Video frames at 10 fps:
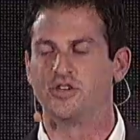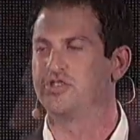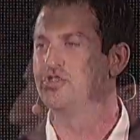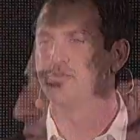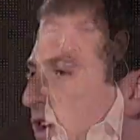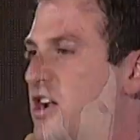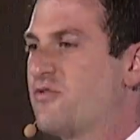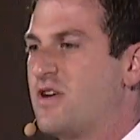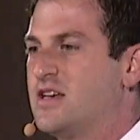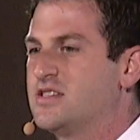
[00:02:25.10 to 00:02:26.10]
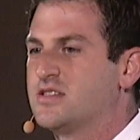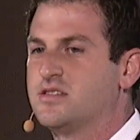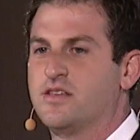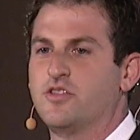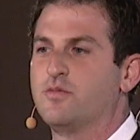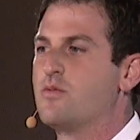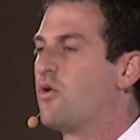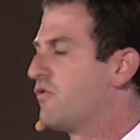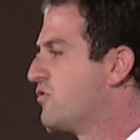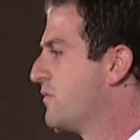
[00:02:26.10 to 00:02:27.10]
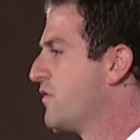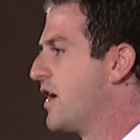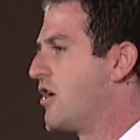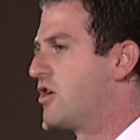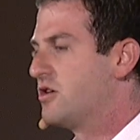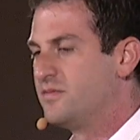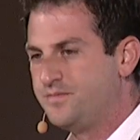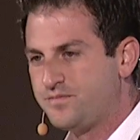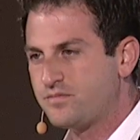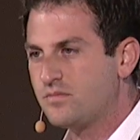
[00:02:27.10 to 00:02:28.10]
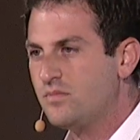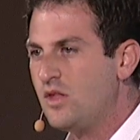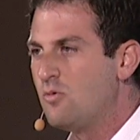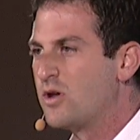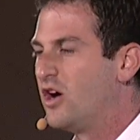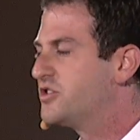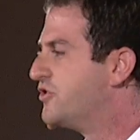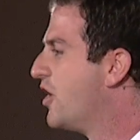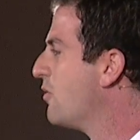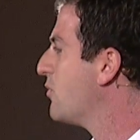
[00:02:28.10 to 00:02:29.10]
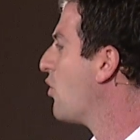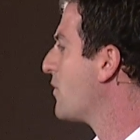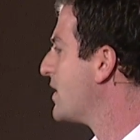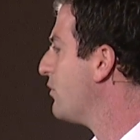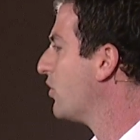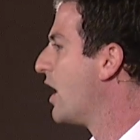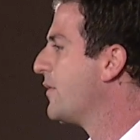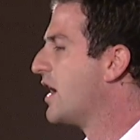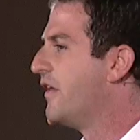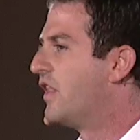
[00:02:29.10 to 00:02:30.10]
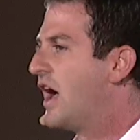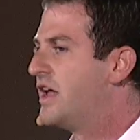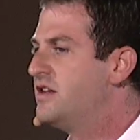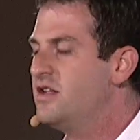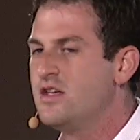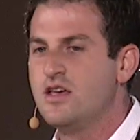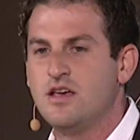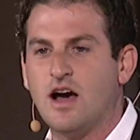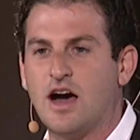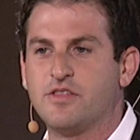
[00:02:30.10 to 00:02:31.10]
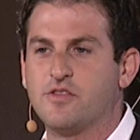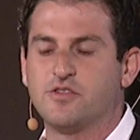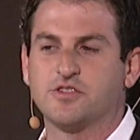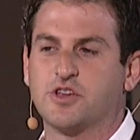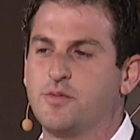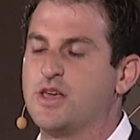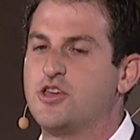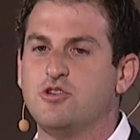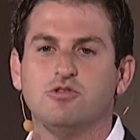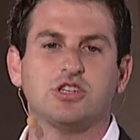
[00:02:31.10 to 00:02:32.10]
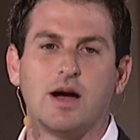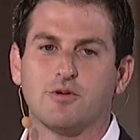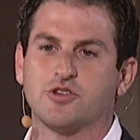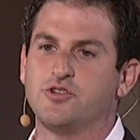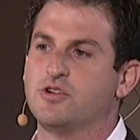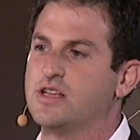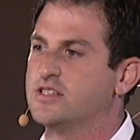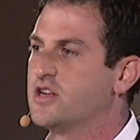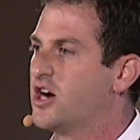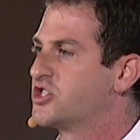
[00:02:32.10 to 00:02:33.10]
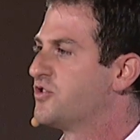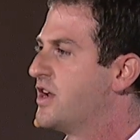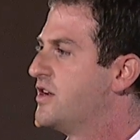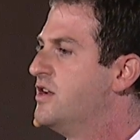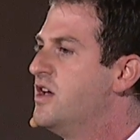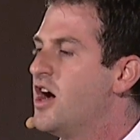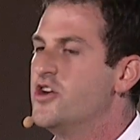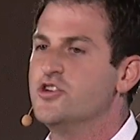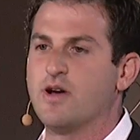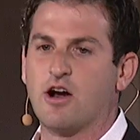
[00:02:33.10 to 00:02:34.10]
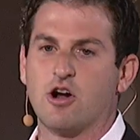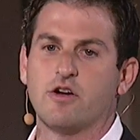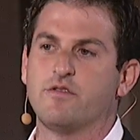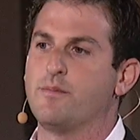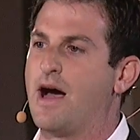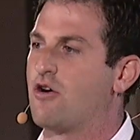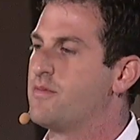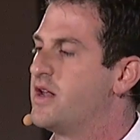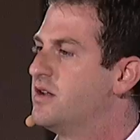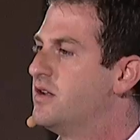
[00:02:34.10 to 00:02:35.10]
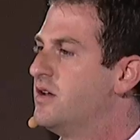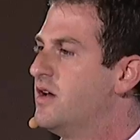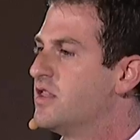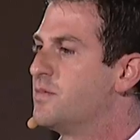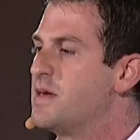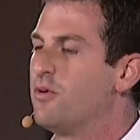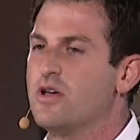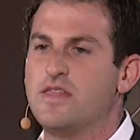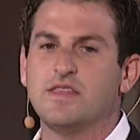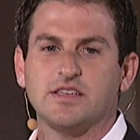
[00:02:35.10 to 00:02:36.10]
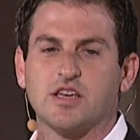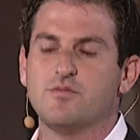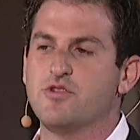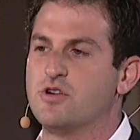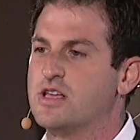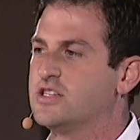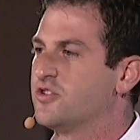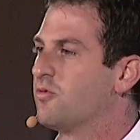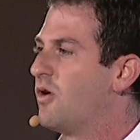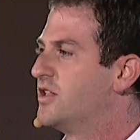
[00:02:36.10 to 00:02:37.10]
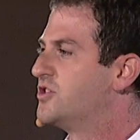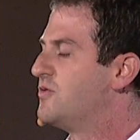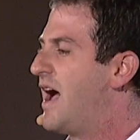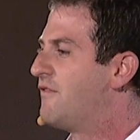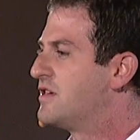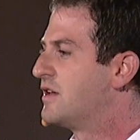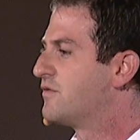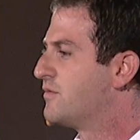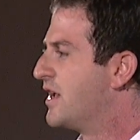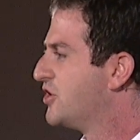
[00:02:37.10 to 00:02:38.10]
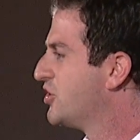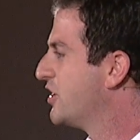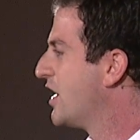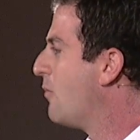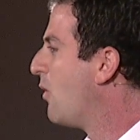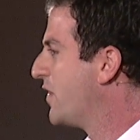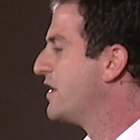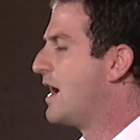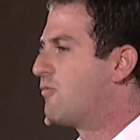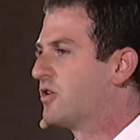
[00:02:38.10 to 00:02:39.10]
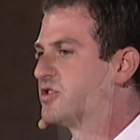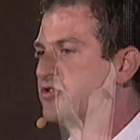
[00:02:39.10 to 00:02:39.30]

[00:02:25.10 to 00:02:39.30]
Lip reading: assume greater risks. There'll be more room for error. We also know with more people coming online that there's going to be huge opportunities to usher in a new era of empowerment. The people in these communities are the ones who have the information on what the networks are